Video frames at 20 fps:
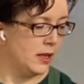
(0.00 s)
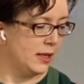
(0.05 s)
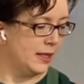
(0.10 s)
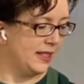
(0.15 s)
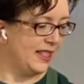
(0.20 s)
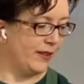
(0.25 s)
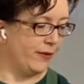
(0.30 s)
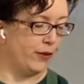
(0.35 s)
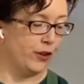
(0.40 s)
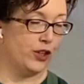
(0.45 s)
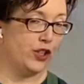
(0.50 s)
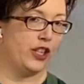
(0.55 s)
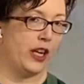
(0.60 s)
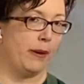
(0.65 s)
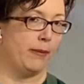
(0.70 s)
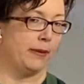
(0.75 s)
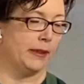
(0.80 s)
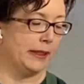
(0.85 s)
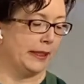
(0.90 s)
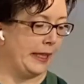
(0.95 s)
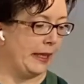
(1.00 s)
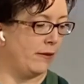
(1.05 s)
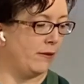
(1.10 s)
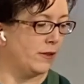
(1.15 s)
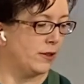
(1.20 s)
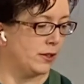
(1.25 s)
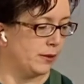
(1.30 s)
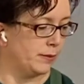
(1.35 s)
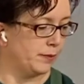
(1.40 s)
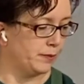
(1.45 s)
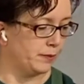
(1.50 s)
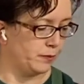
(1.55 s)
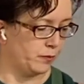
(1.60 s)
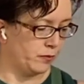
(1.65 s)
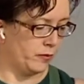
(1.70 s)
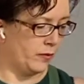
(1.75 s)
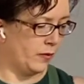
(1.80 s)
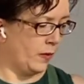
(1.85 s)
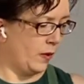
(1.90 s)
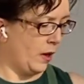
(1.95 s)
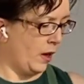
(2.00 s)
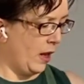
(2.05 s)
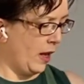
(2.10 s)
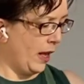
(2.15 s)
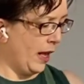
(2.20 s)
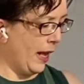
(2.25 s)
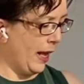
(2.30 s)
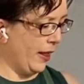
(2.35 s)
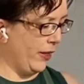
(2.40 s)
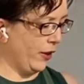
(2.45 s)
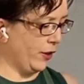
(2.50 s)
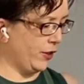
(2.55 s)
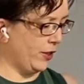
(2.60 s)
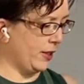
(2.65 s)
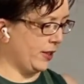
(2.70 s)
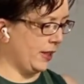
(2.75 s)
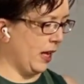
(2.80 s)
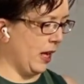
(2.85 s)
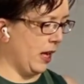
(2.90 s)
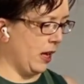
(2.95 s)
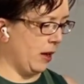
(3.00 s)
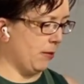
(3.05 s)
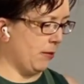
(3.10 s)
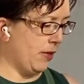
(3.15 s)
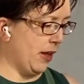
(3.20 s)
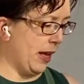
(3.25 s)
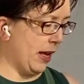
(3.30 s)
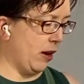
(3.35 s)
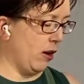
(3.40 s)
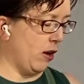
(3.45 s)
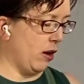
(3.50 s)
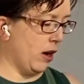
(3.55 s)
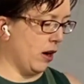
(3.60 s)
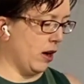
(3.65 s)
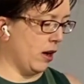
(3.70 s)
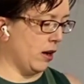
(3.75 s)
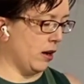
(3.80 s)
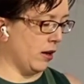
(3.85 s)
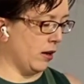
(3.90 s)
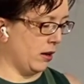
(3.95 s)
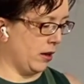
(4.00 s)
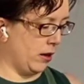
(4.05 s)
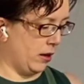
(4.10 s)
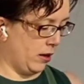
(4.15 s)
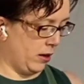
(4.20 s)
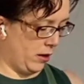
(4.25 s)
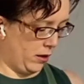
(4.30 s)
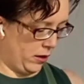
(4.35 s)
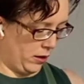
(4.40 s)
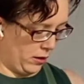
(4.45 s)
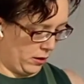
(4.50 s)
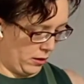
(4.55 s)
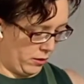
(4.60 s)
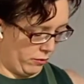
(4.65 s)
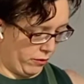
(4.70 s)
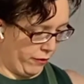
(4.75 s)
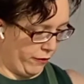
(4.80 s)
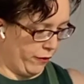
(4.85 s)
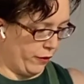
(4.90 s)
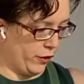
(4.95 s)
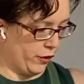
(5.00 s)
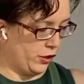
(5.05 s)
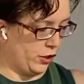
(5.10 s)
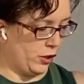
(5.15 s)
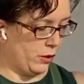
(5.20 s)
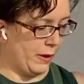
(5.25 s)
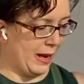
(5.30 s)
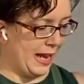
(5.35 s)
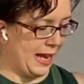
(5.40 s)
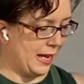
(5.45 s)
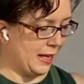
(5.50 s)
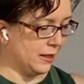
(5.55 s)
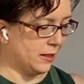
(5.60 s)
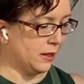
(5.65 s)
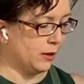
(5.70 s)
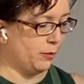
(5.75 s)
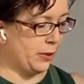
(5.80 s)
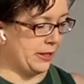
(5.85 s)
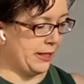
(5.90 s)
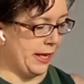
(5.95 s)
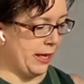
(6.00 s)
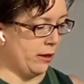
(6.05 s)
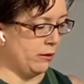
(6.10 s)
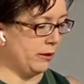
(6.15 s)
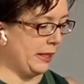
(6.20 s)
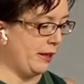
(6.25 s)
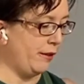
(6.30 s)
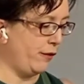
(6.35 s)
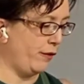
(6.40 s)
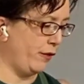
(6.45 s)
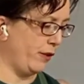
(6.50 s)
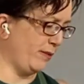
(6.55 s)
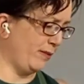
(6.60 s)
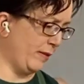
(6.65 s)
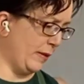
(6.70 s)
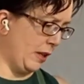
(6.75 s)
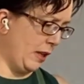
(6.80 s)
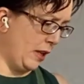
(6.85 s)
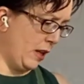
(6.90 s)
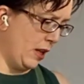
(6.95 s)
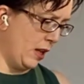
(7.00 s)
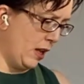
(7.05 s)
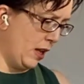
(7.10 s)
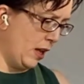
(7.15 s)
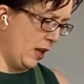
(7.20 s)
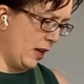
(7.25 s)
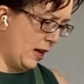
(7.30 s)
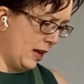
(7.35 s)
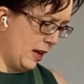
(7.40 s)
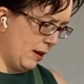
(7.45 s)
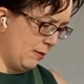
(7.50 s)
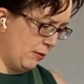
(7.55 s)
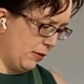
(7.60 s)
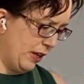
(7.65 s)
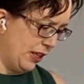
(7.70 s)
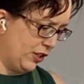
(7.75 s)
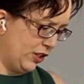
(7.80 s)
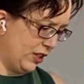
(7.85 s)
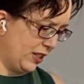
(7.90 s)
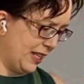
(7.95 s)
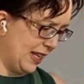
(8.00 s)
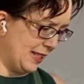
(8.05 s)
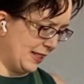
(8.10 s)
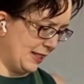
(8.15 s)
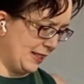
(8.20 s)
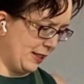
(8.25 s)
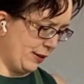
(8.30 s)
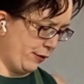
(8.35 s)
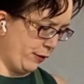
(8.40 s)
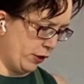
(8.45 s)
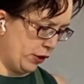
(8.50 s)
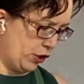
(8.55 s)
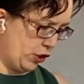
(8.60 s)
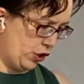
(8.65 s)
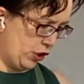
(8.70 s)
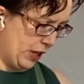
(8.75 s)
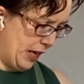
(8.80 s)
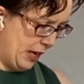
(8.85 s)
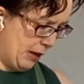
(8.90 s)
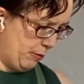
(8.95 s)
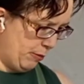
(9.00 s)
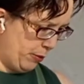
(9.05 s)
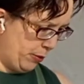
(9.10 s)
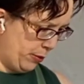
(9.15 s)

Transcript: different shaped leaves, and there's some that are referred to as potato leaf. It just has a different shape